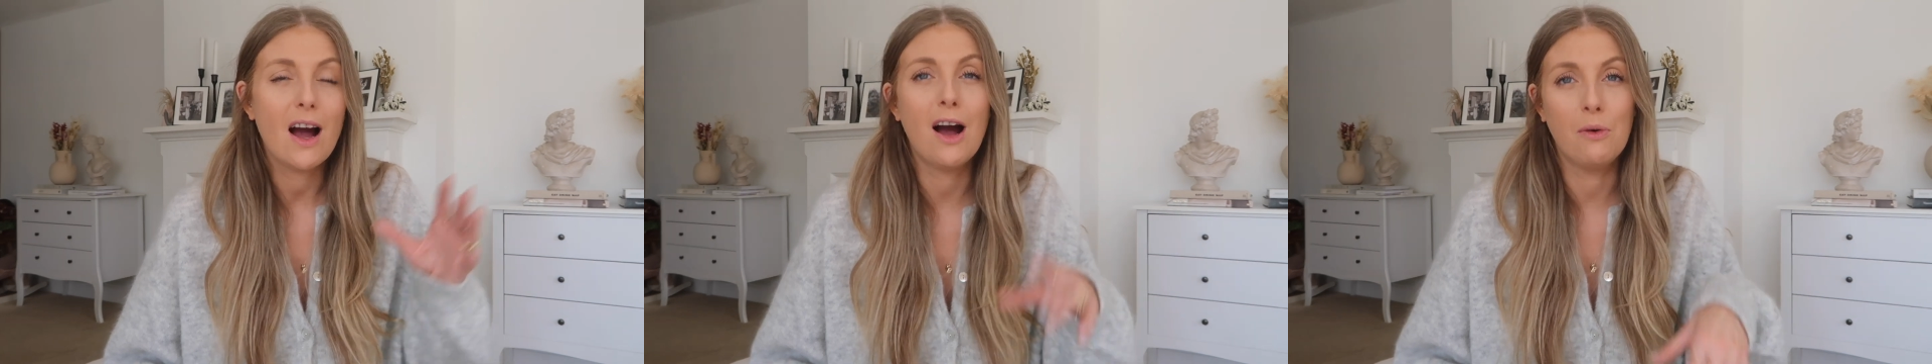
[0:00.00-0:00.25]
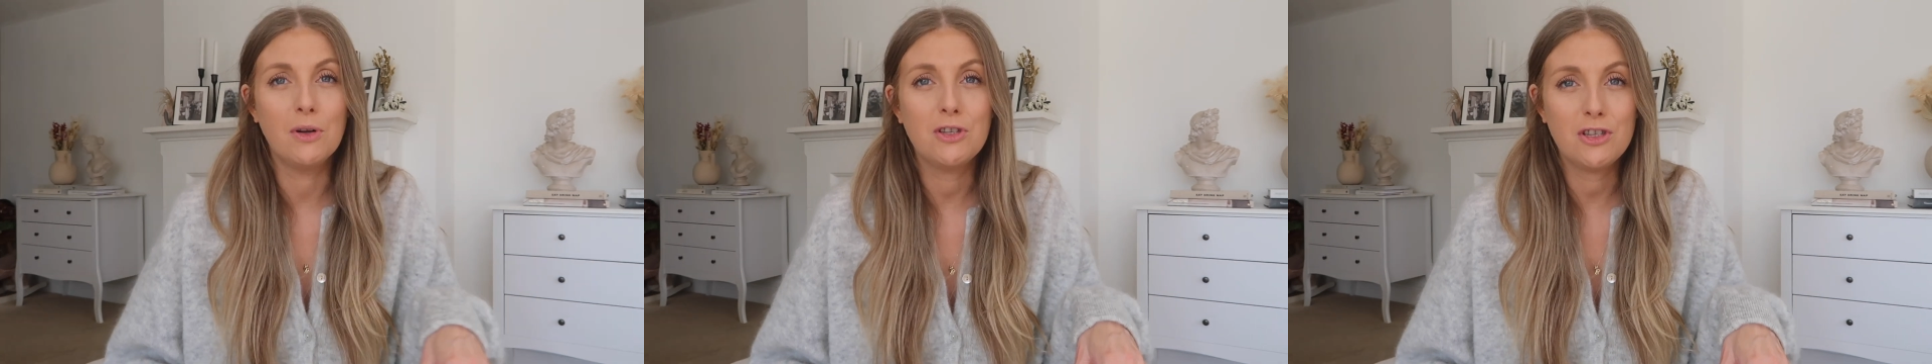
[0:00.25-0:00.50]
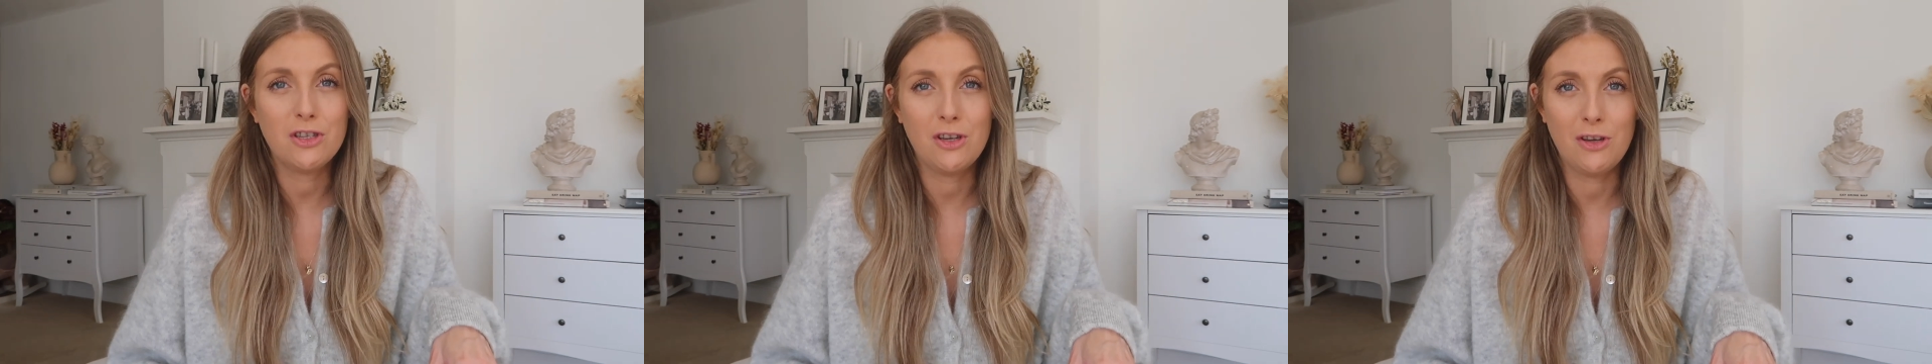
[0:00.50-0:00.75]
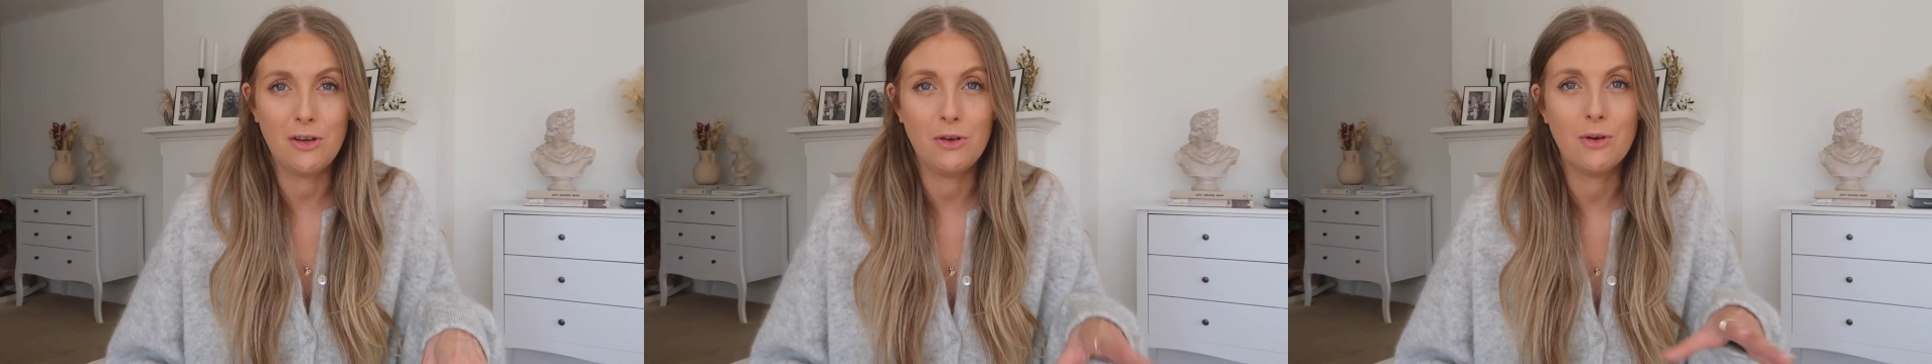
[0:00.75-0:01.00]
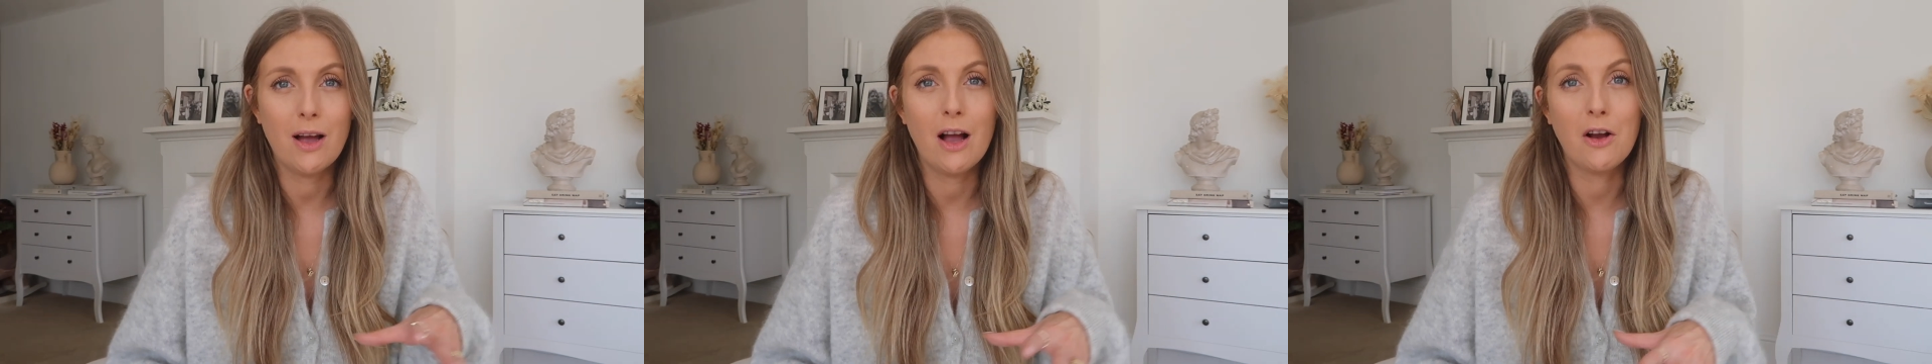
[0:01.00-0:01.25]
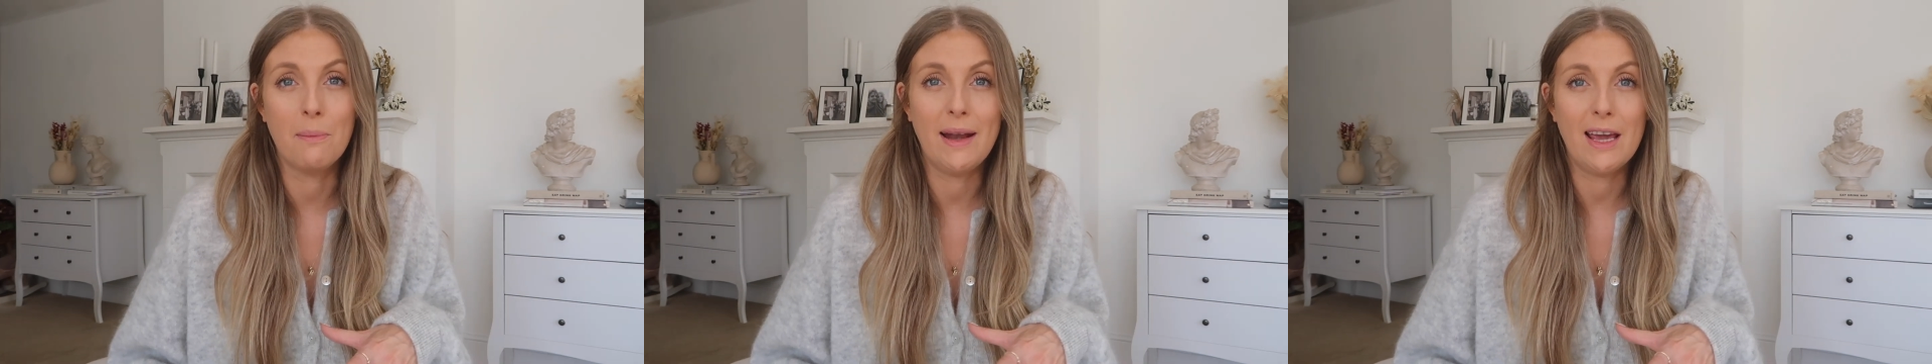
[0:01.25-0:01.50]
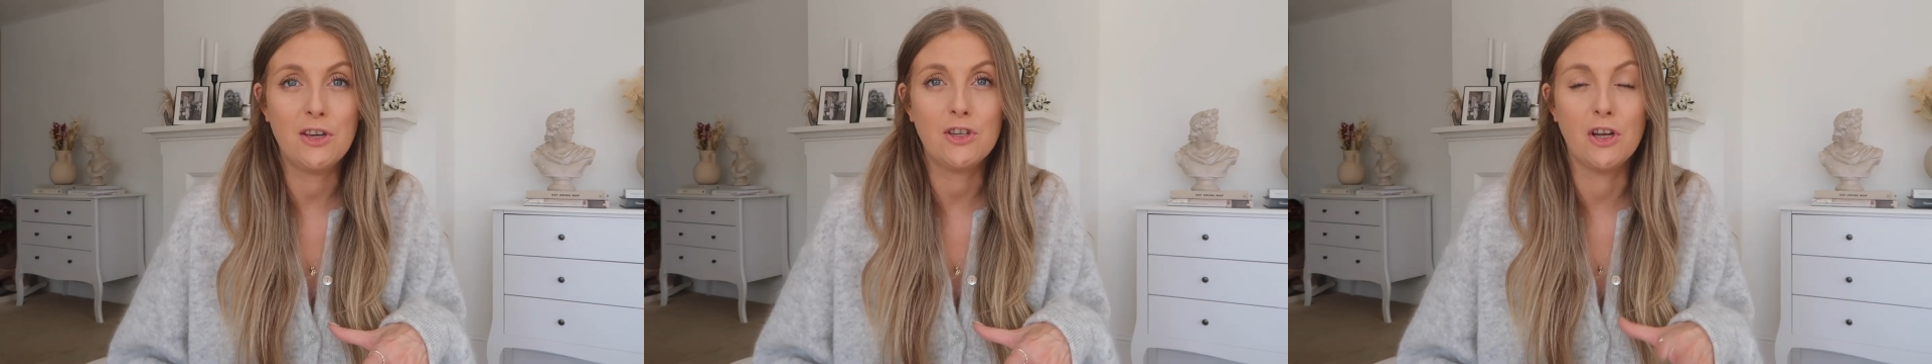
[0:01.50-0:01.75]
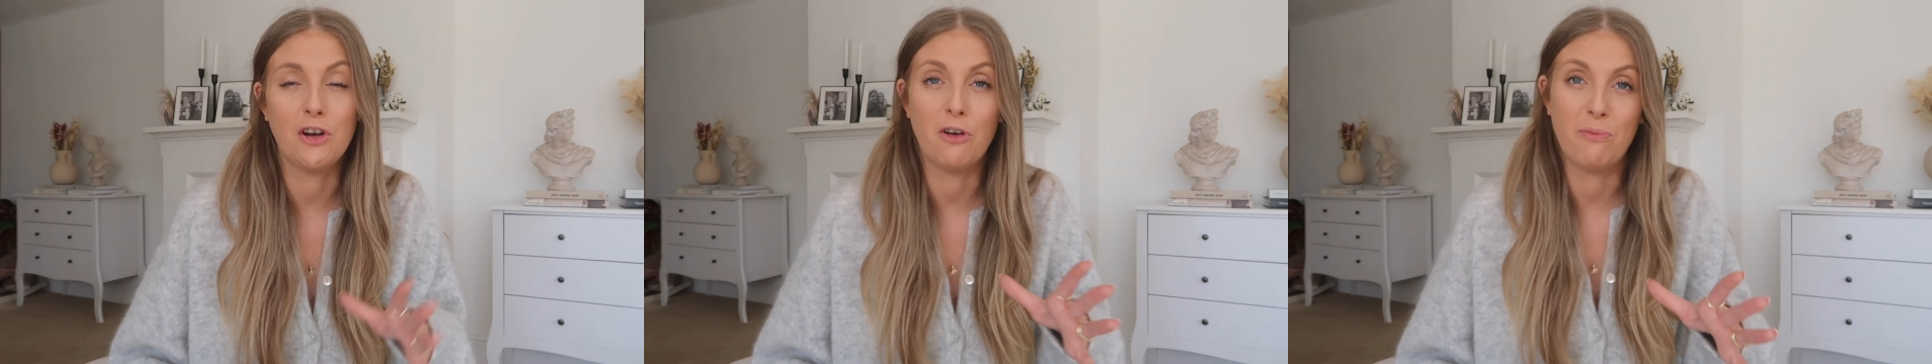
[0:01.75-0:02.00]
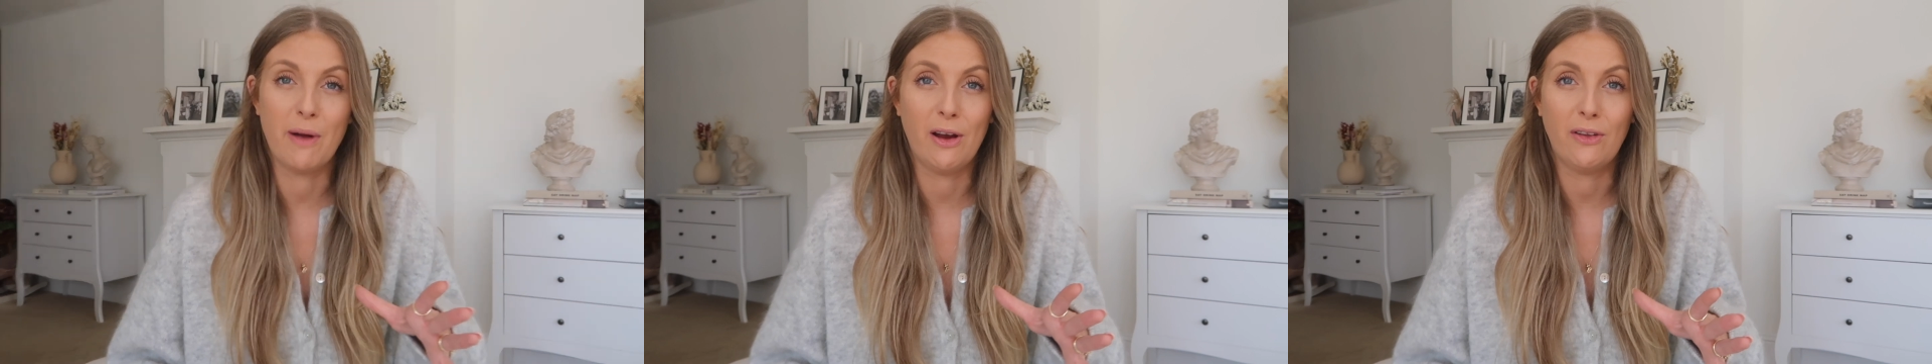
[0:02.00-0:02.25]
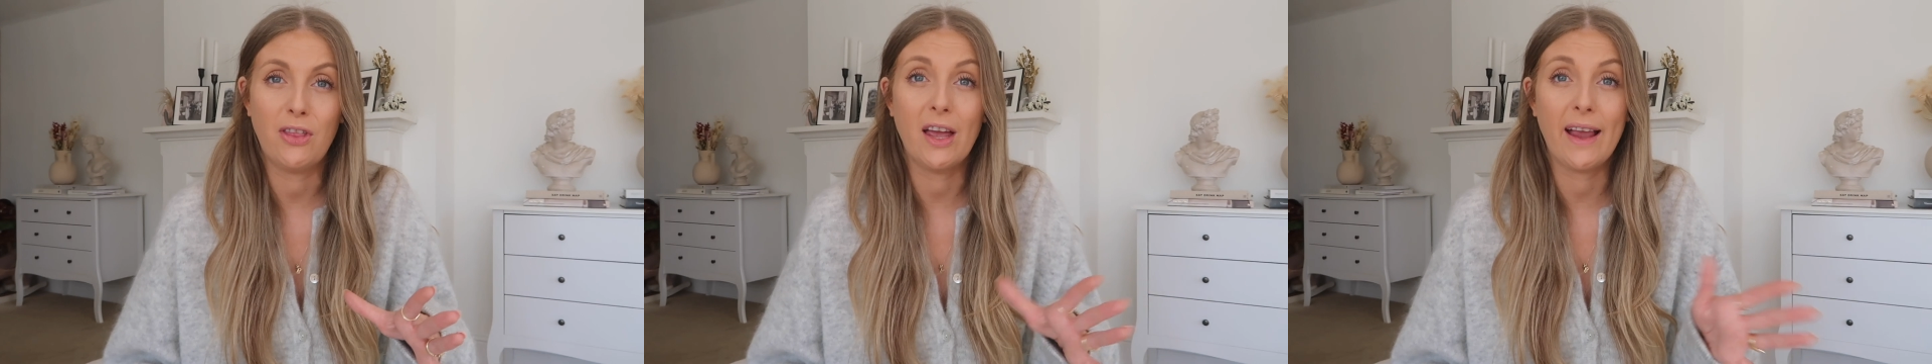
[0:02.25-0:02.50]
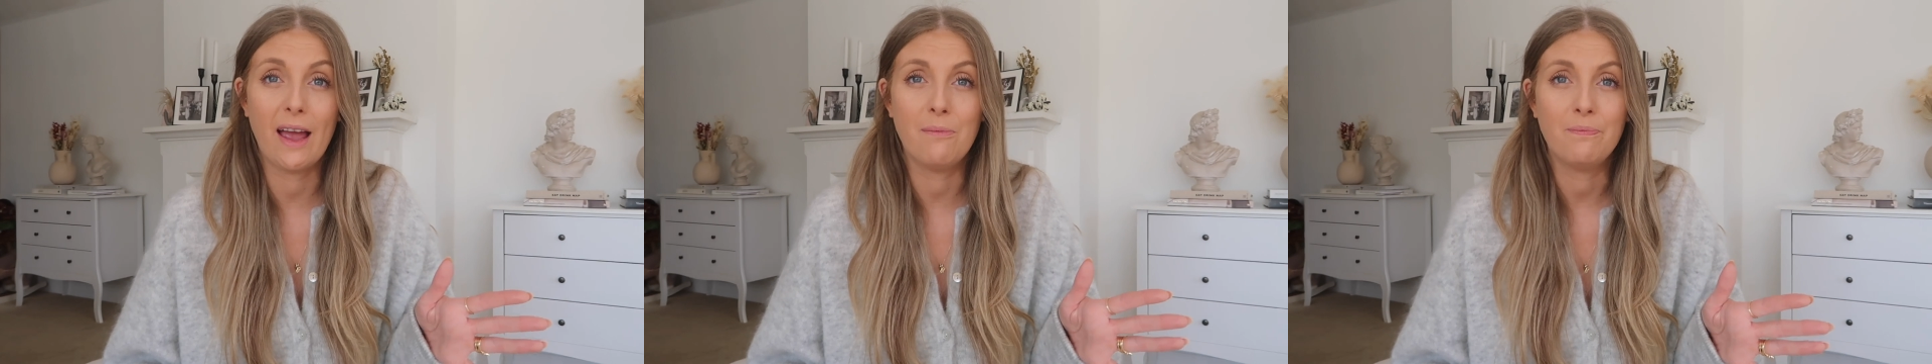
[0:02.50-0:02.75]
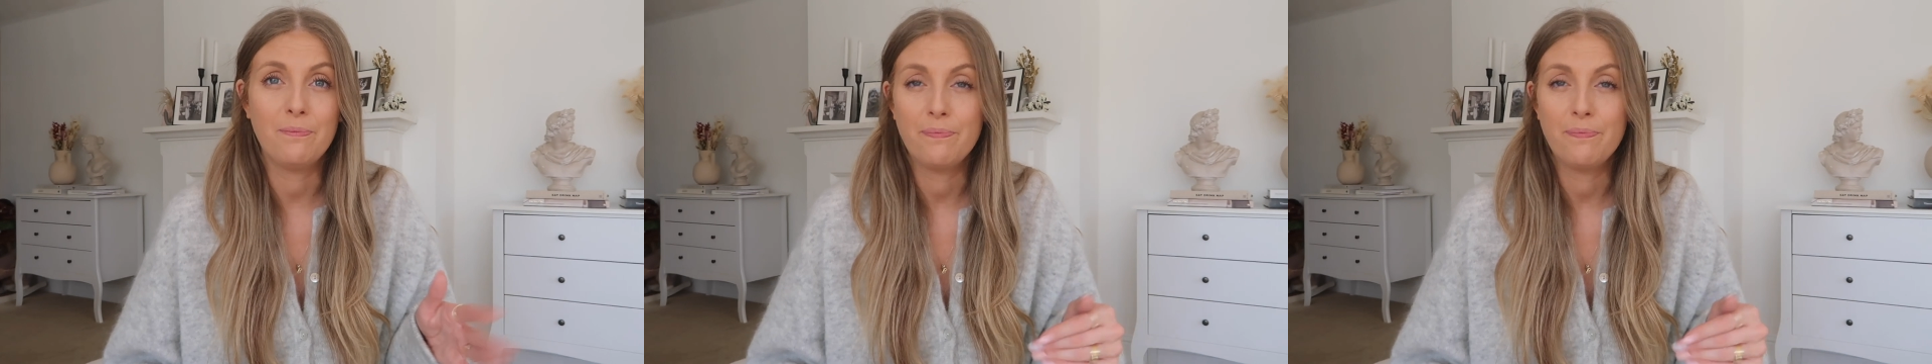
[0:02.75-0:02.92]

I want to do a combination of both again.